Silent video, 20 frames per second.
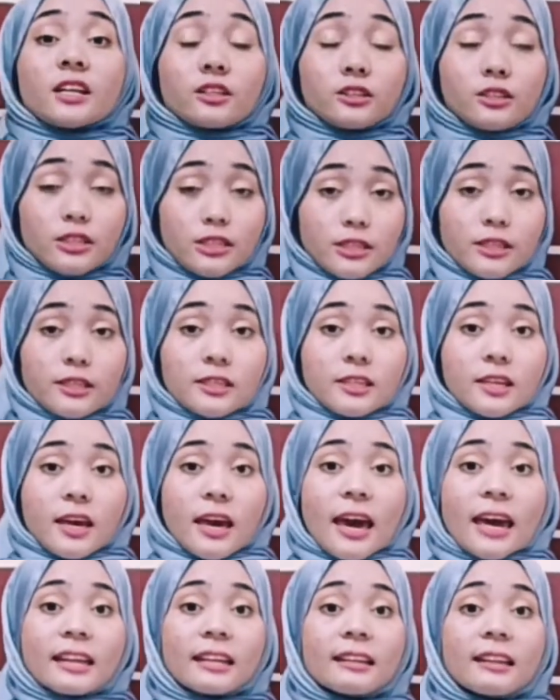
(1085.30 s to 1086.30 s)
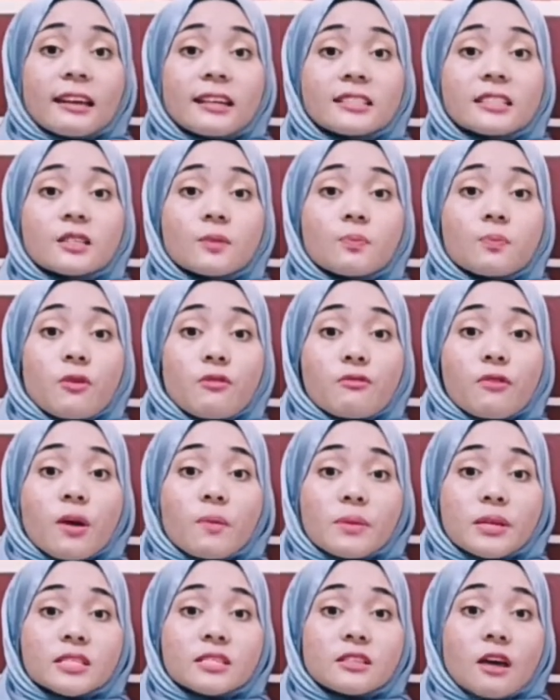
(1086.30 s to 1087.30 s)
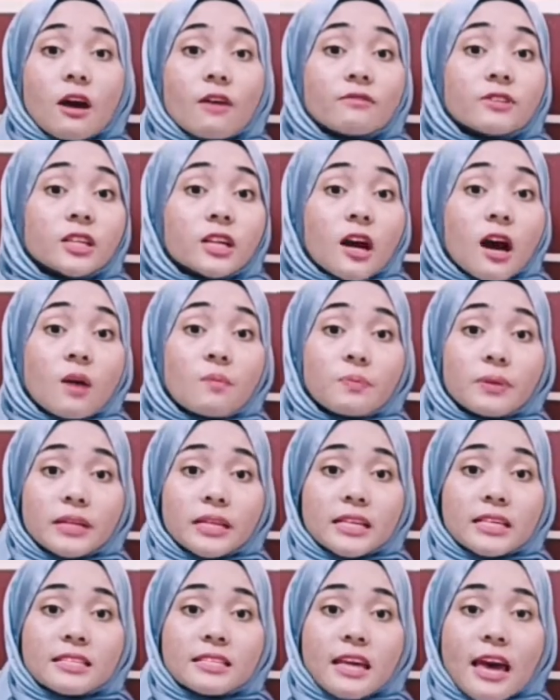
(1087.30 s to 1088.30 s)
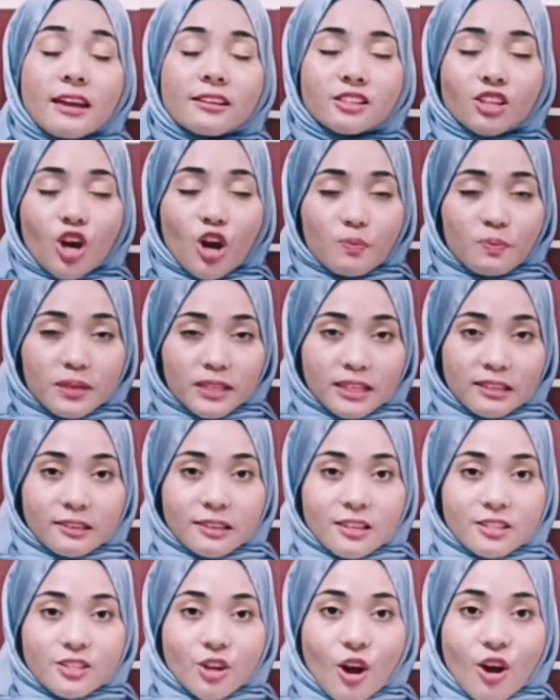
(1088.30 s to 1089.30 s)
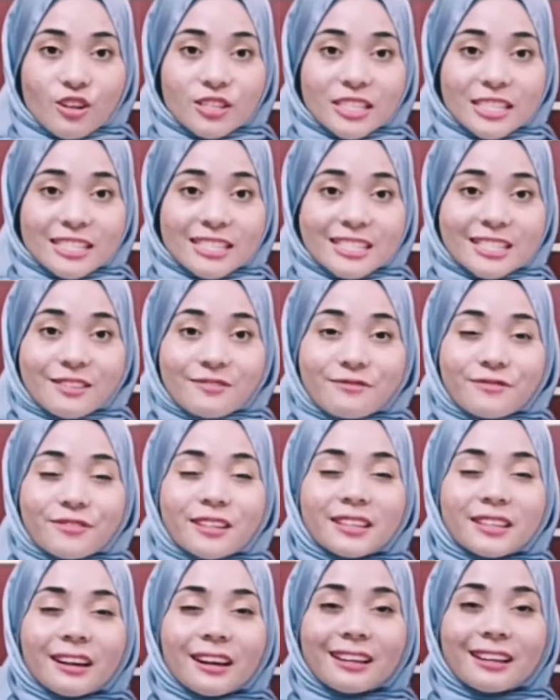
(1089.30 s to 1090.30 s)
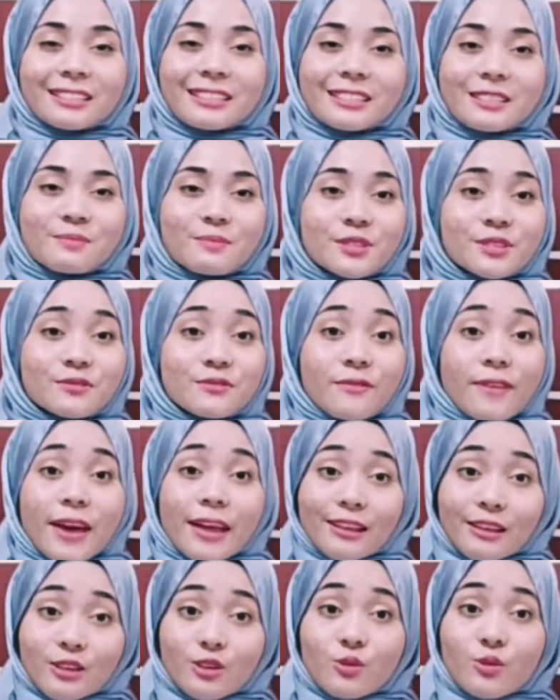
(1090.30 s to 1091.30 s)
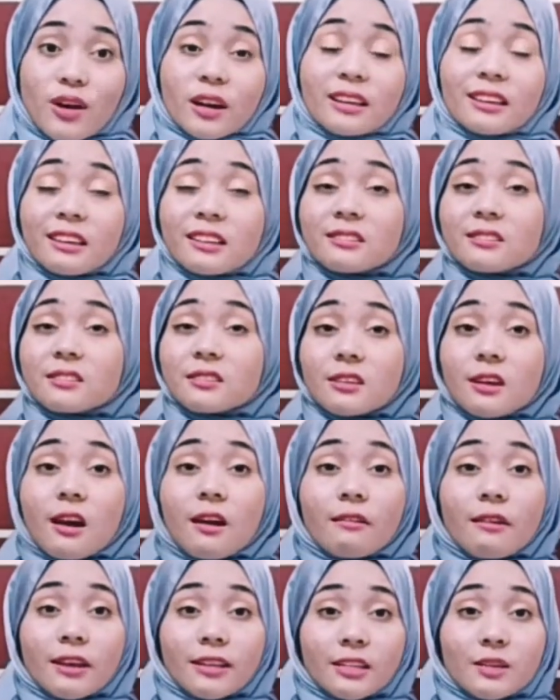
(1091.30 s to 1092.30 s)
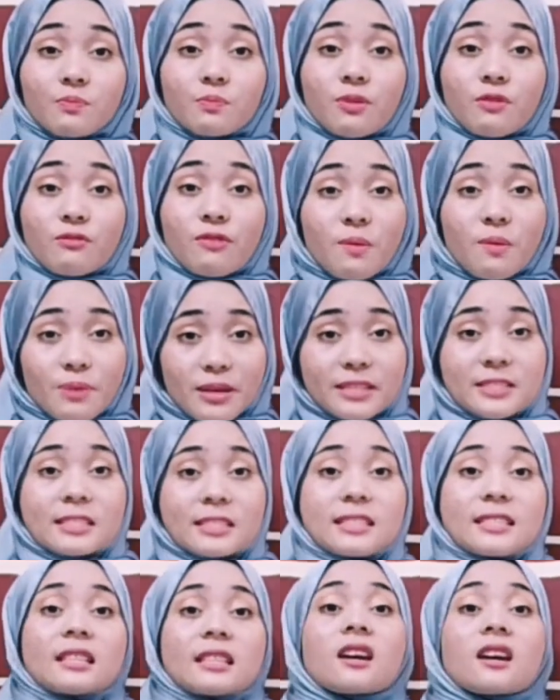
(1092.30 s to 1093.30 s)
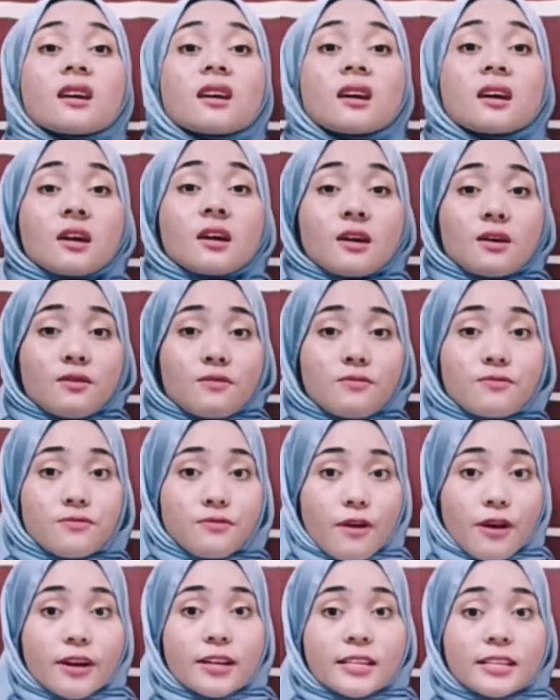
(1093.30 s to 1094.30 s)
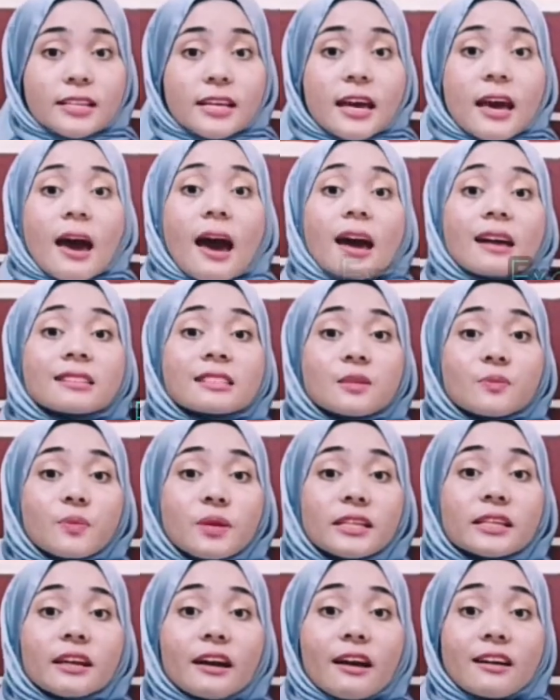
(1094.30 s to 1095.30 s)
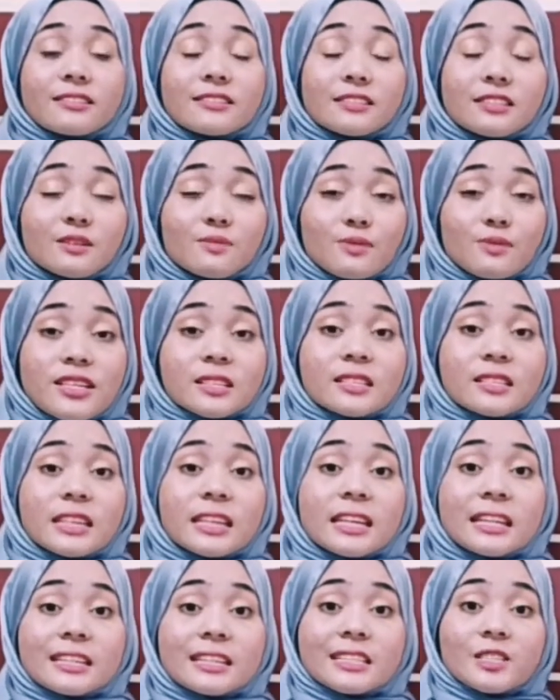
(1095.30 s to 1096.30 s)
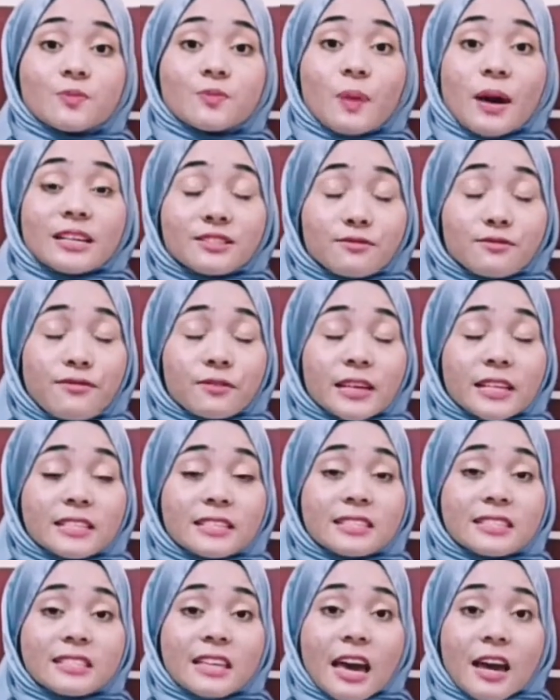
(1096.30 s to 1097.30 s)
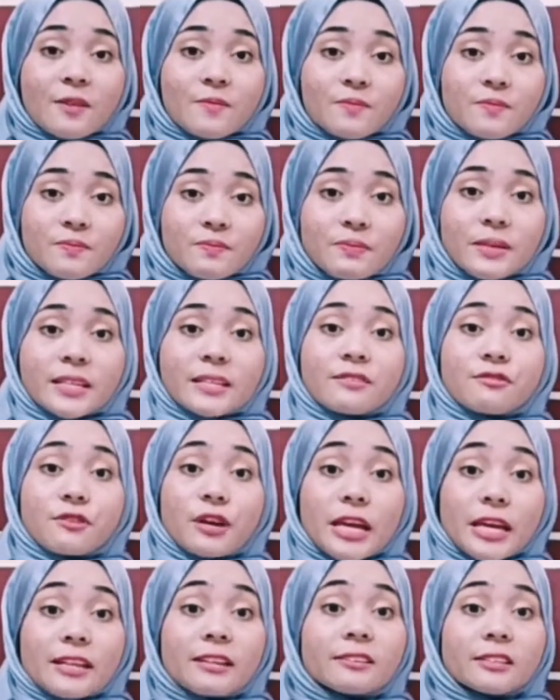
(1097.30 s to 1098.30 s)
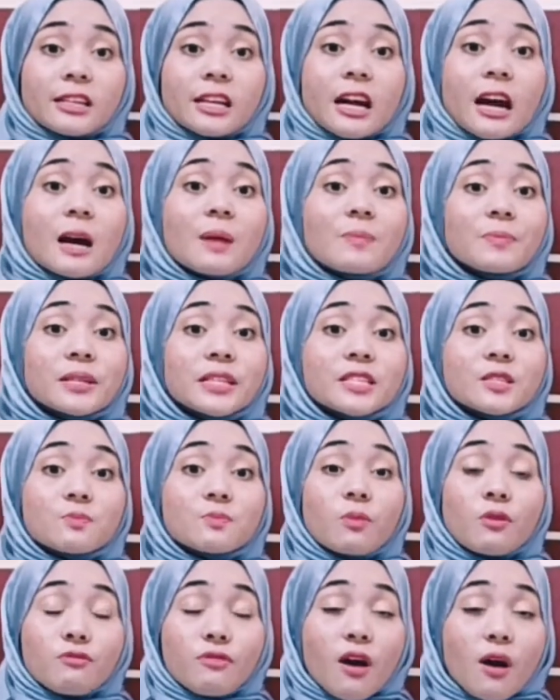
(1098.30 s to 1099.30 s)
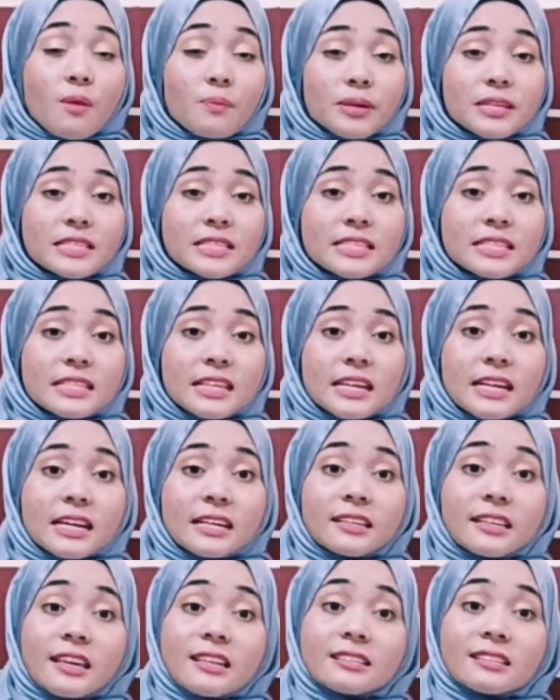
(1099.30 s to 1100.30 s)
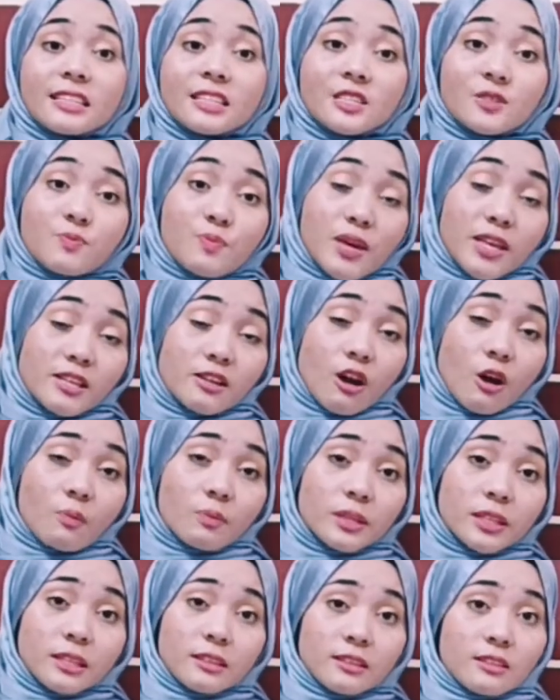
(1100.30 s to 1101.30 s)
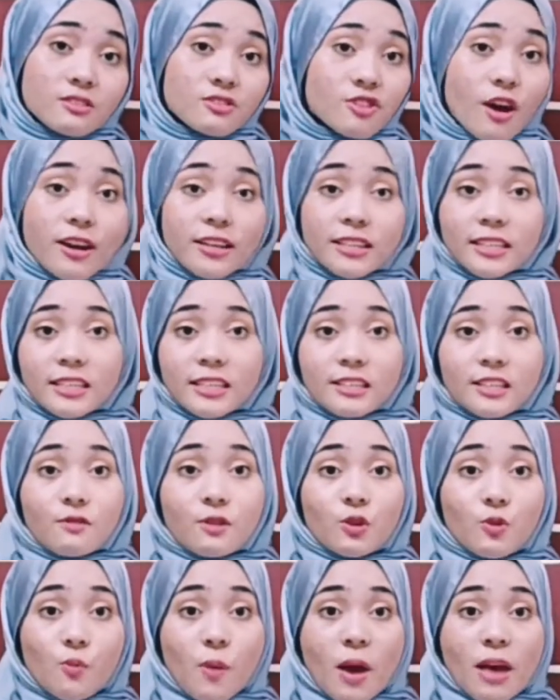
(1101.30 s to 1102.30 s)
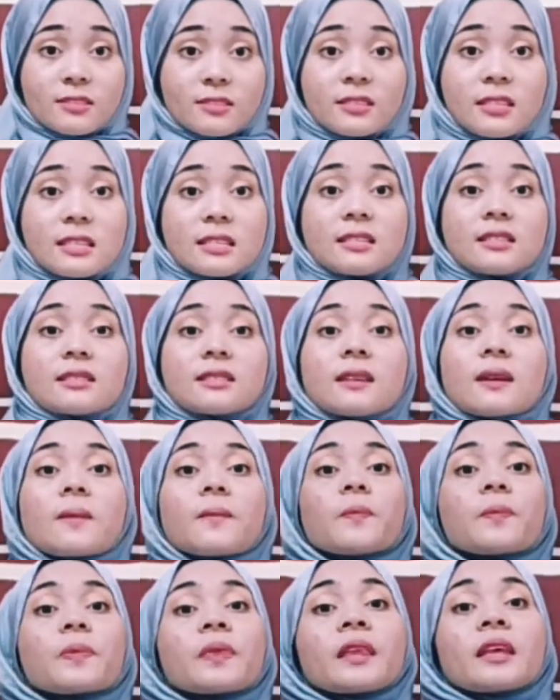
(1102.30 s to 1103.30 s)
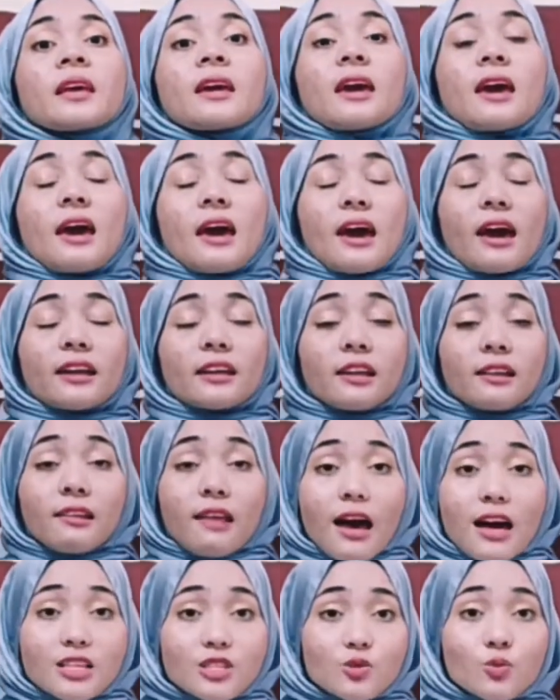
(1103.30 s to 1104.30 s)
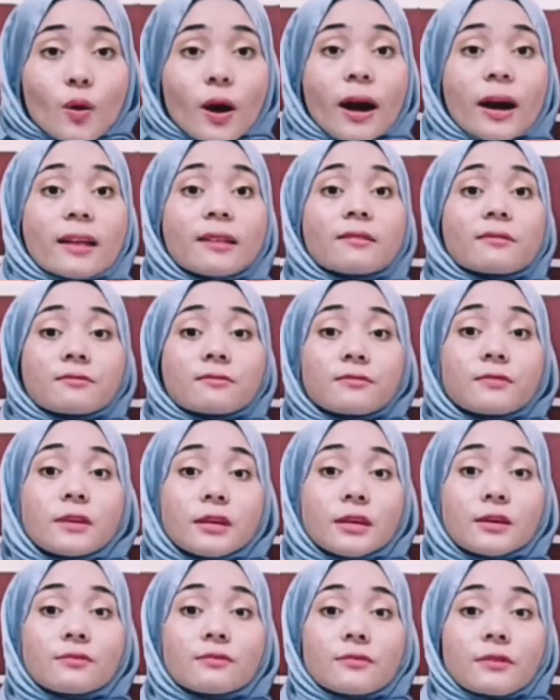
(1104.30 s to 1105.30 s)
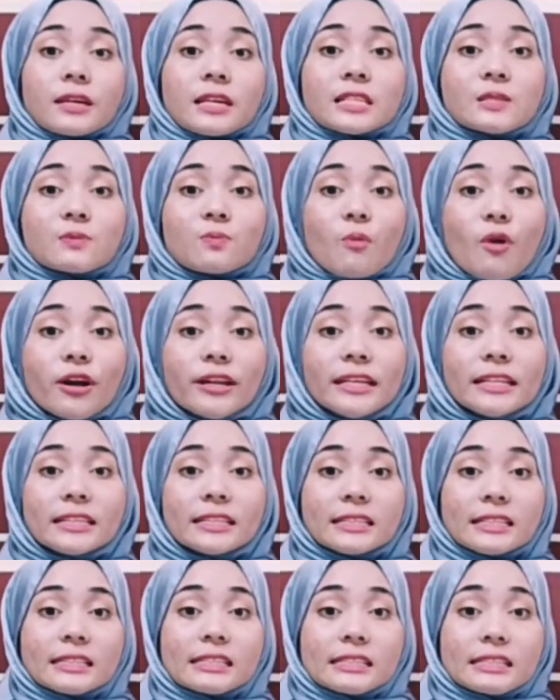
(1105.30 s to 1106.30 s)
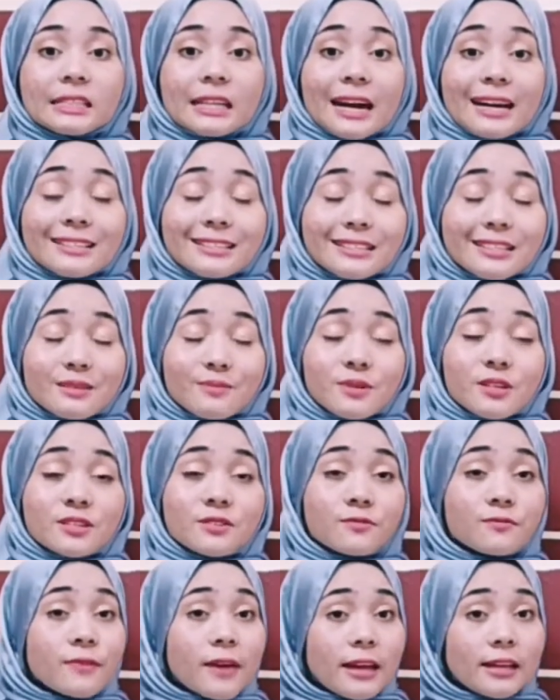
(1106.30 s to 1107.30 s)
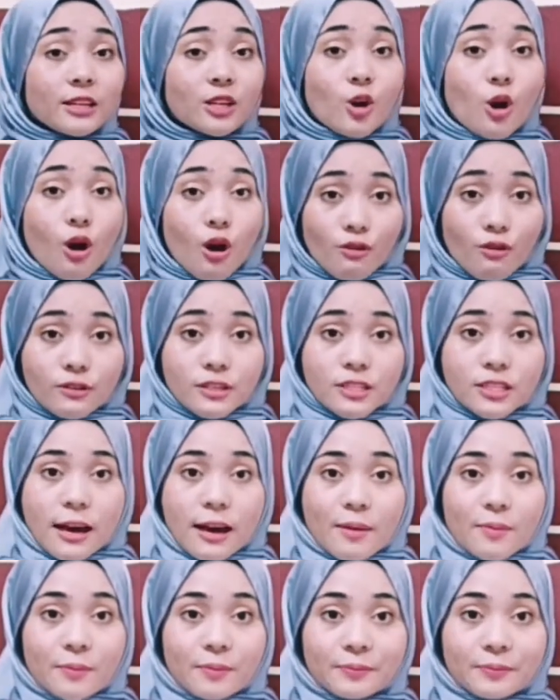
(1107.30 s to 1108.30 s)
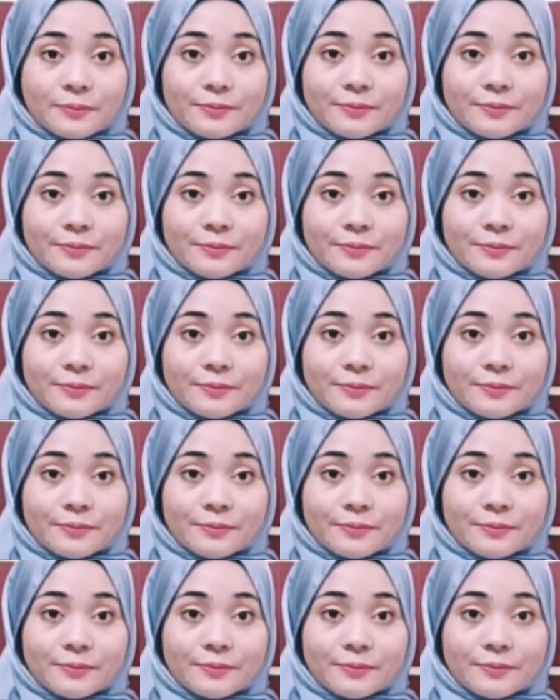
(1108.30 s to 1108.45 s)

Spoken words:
Third, analyze the performance of the companies and competitors on the different customers' value against their rated performance. Fourth, examine the customers in a specific segment rate the company's performance against its main competitors on individual basis. And the last one, fifth, is monitor customers' value over time.